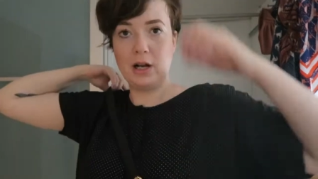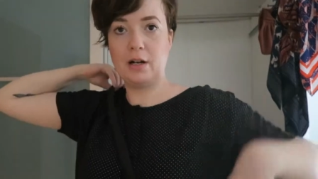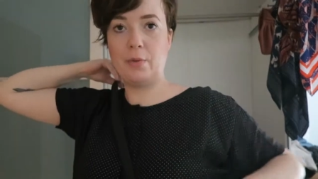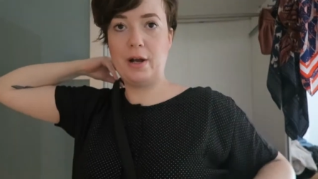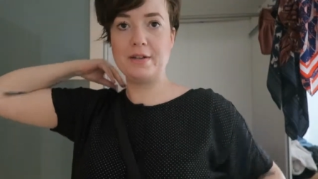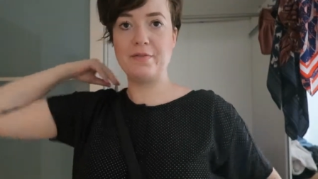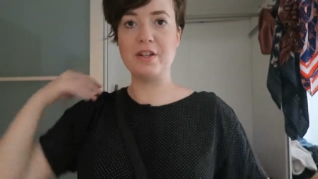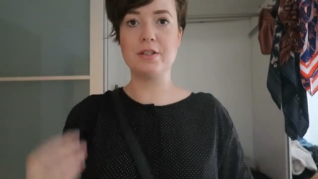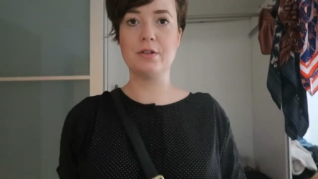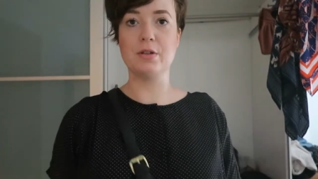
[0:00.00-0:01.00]
and the way it
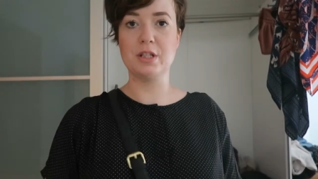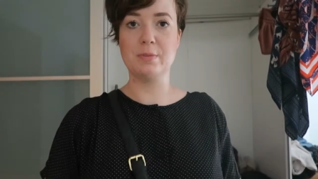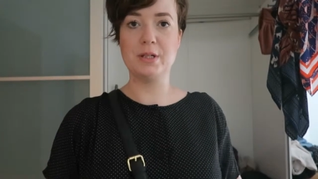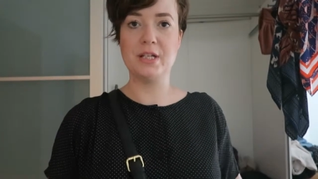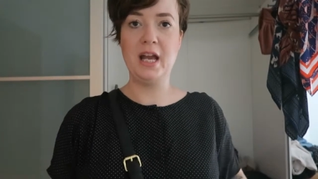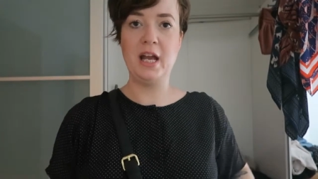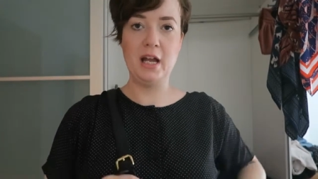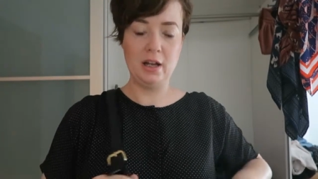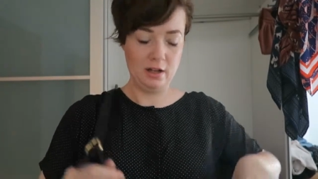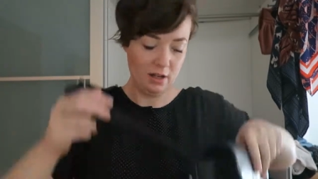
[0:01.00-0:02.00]
fits
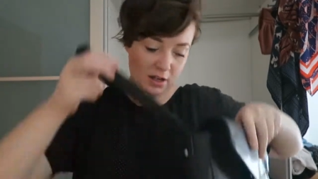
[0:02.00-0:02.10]
crossbody.